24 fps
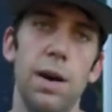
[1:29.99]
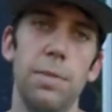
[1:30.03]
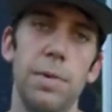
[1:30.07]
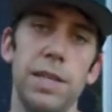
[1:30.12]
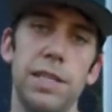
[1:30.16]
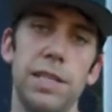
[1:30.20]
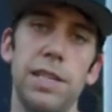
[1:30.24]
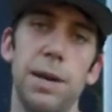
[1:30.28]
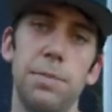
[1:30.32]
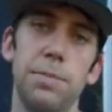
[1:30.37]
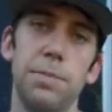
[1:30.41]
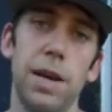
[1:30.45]

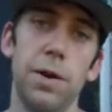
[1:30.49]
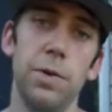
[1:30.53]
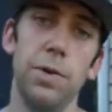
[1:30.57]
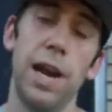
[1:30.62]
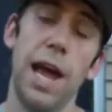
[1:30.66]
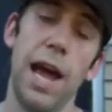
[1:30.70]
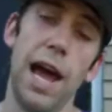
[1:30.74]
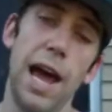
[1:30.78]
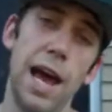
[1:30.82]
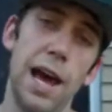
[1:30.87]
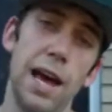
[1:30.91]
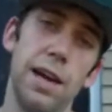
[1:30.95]
Except I
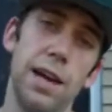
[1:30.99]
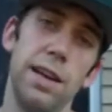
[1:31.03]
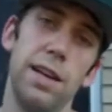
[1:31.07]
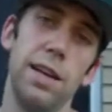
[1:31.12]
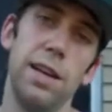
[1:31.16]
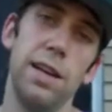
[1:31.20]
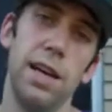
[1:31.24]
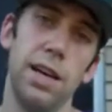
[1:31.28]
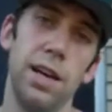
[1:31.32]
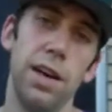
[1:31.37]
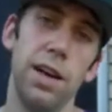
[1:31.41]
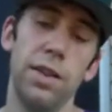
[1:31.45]
would add
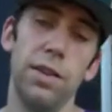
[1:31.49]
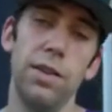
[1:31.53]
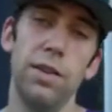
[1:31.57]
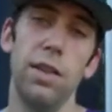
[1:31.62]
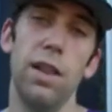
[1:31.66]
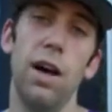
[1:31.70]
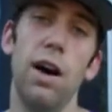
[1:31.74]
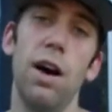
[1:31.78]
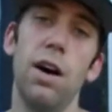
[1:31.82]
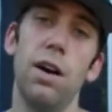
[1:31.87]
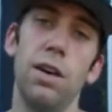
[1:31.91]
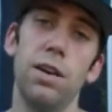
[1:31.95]
another
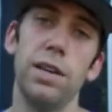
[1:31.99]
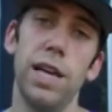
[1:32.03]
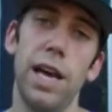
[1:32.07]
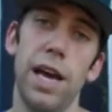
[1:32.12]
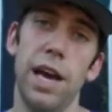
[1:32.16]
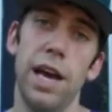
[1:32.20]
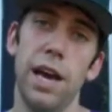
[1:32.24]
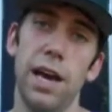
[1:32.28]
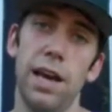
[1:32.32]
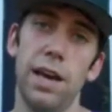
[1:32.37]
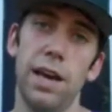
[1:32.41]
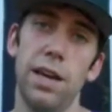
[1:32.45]
long
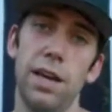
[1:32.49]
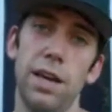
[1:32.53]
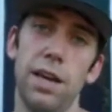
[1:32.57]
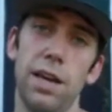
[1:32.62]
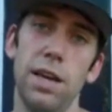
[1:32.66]
day